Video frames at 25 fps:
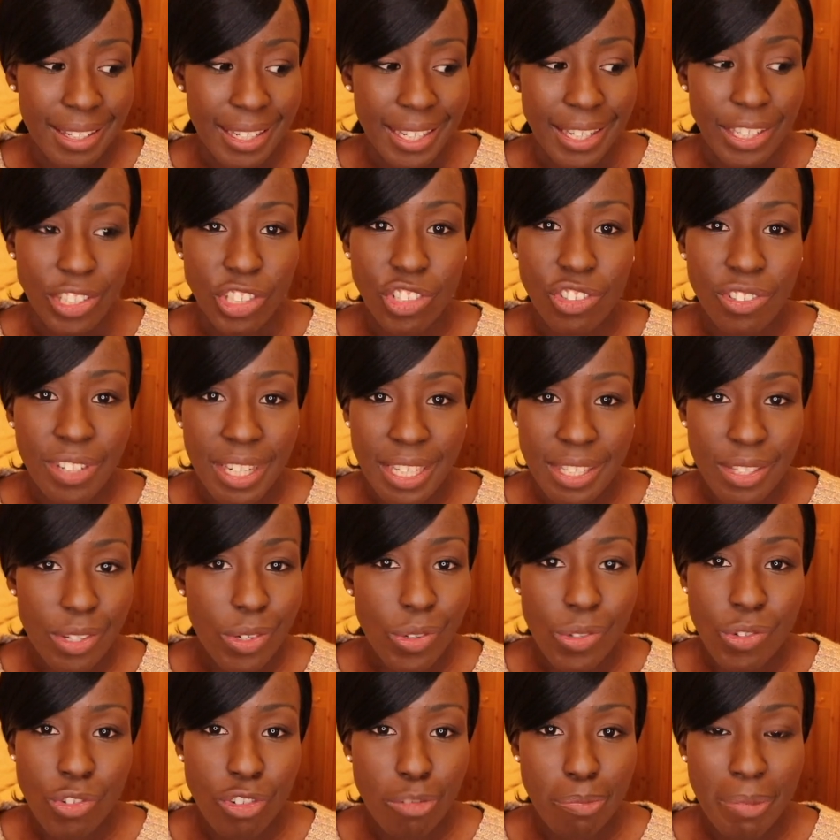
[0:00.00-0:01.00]
each dress
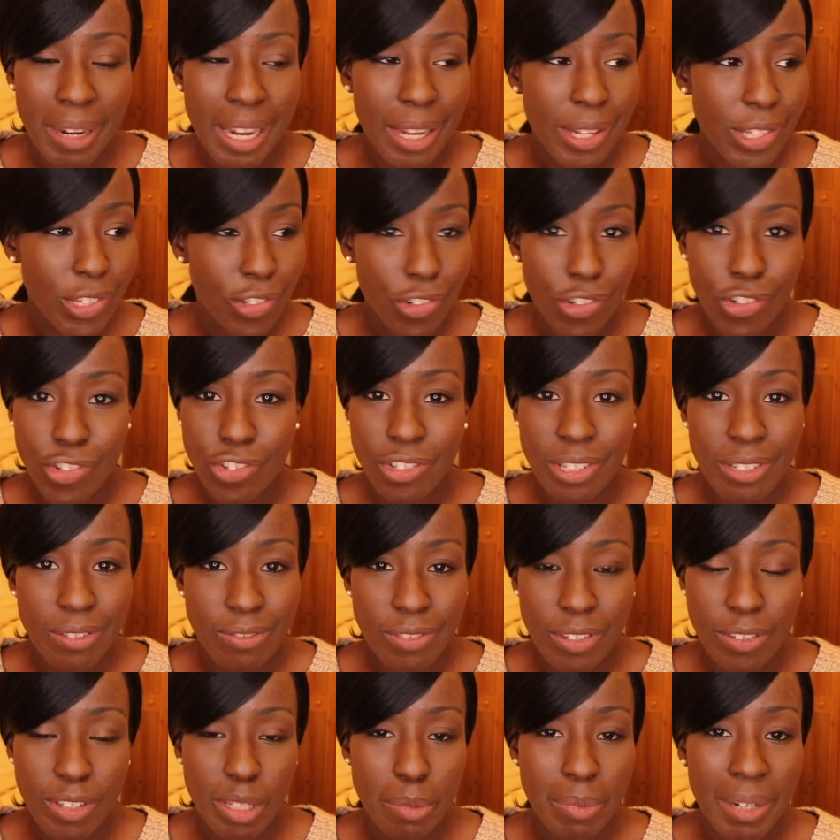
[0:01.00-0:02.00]
£100 or
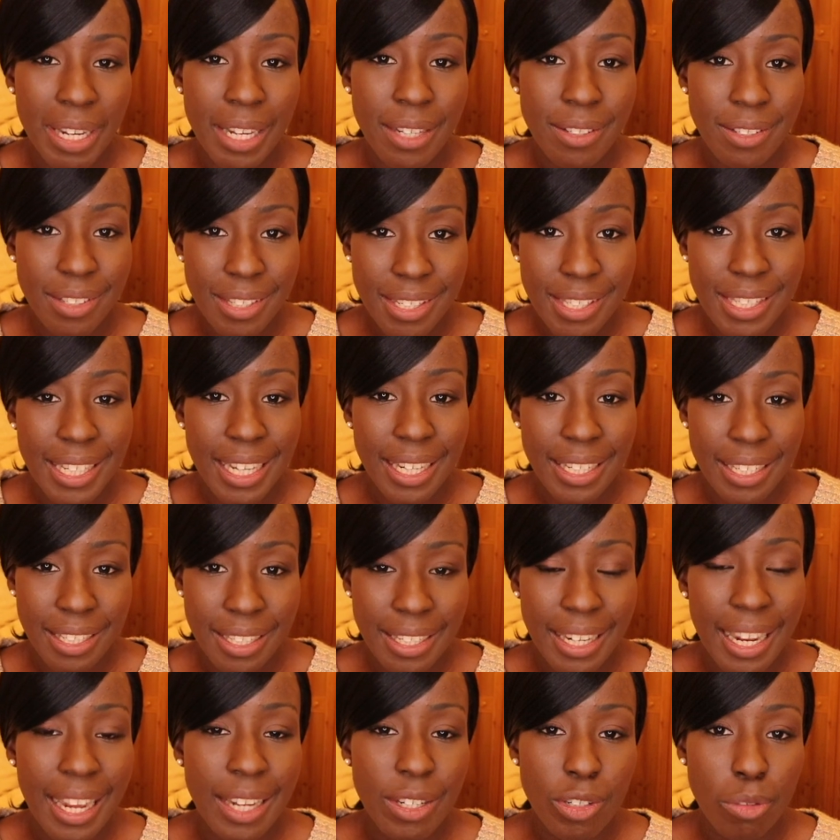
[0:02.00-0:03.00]
£150, because that
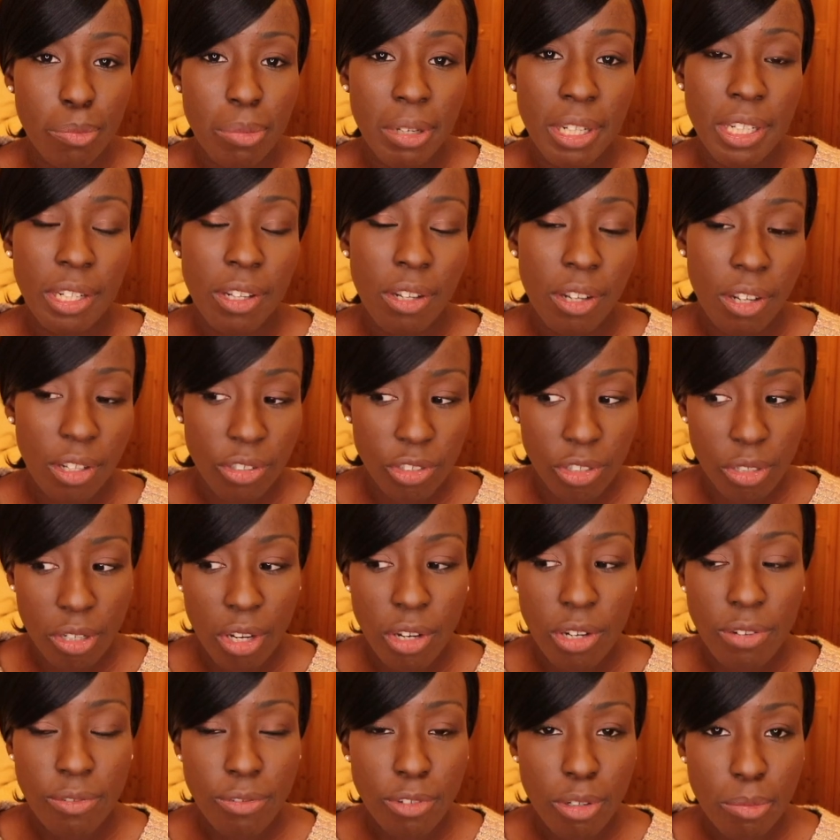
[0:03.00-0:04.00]
can add up a lot on your
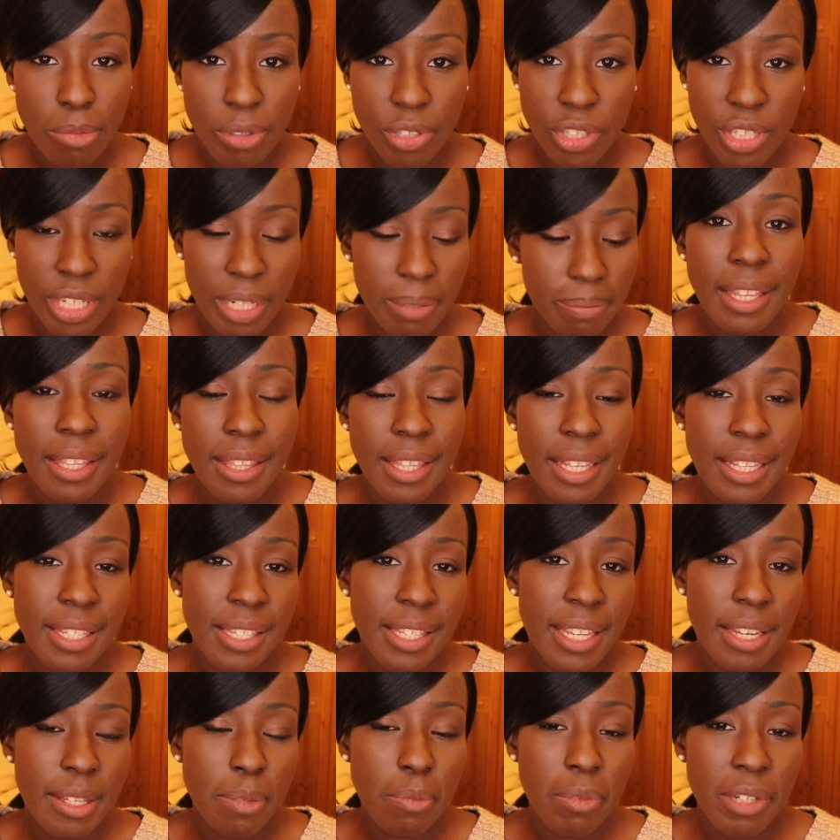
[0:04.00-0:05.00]
overall budget. That
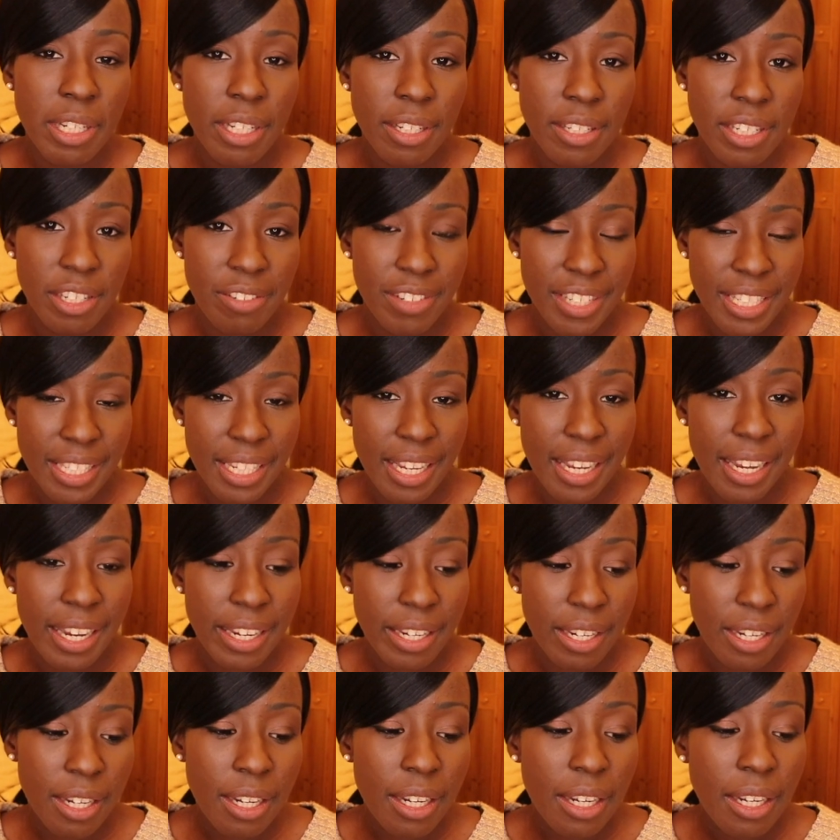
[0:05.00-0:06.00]
saves money on your
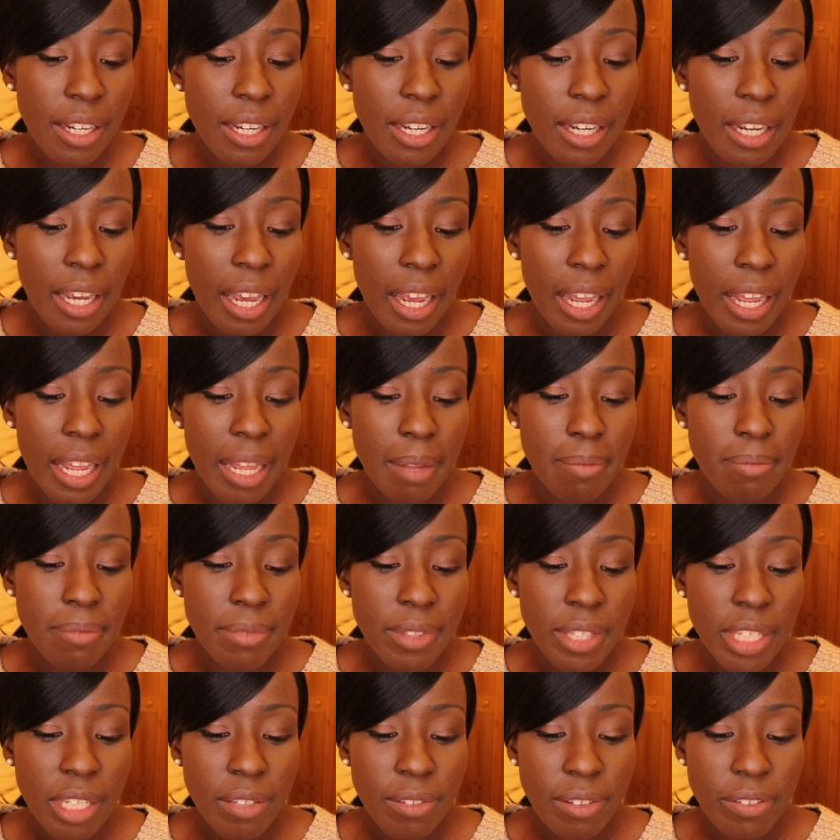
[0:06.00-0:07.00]
attire.
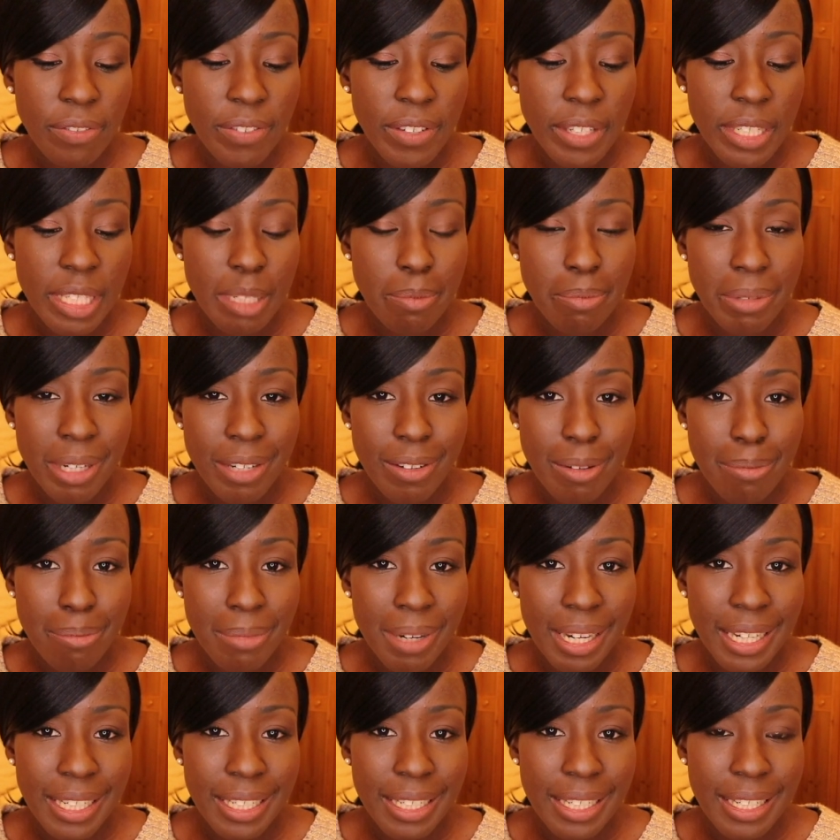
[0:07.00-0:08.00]
The other thing to bear in
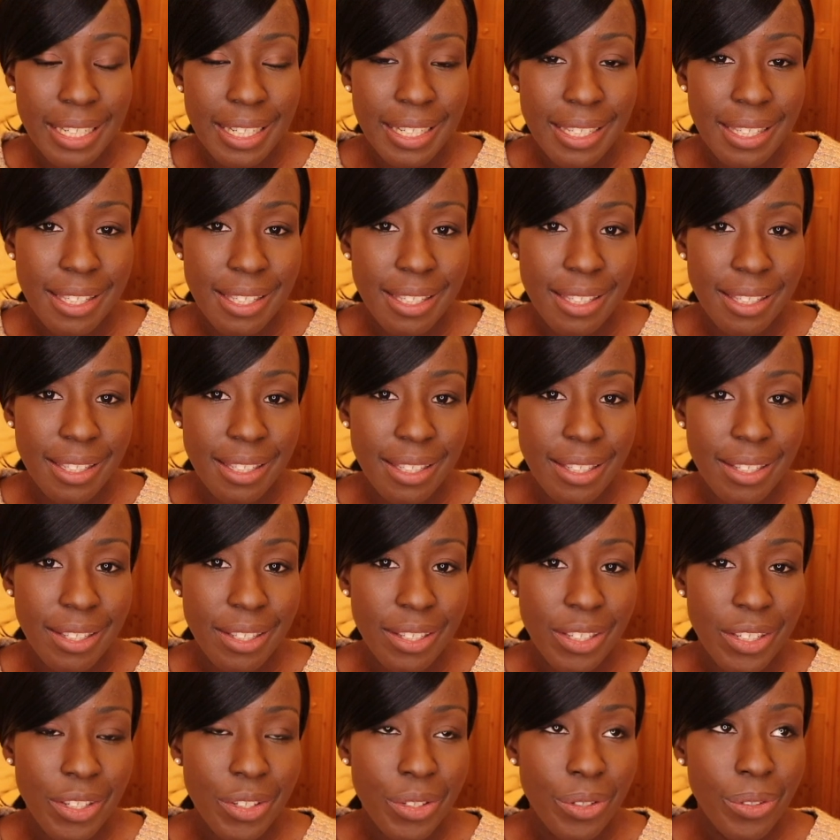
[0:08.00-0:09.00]
mind is
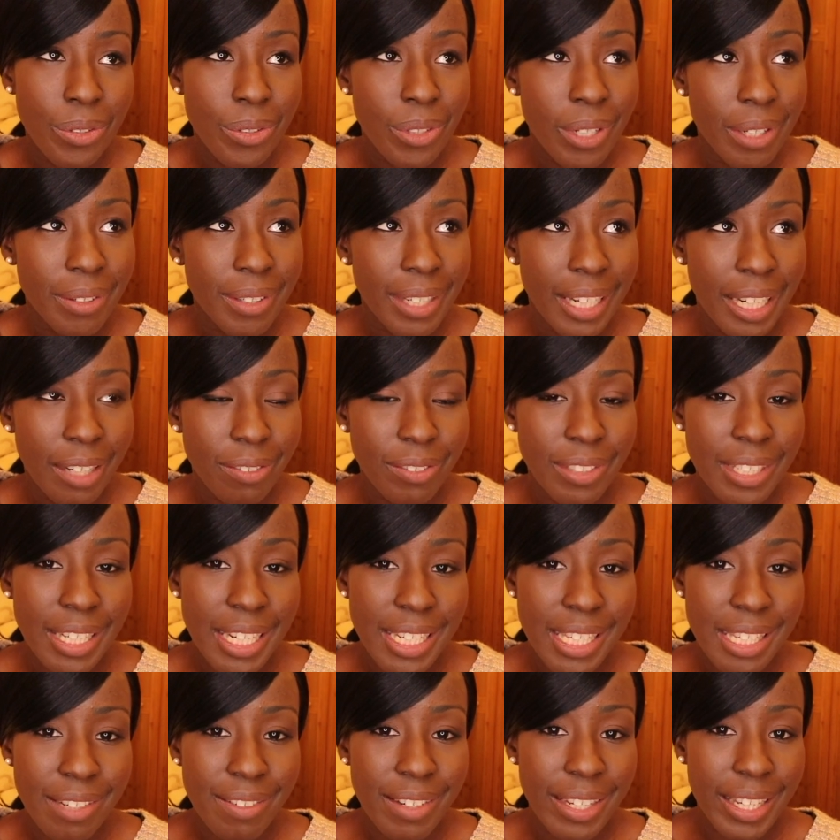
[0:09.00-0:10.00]
you don't have to
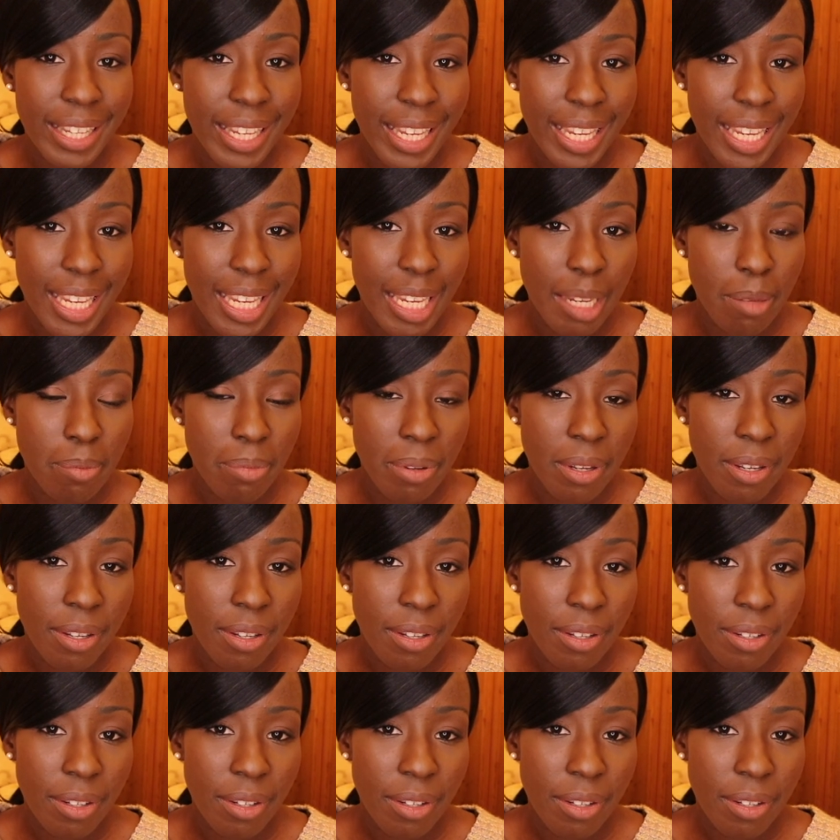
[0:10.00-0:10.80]
necessarily keep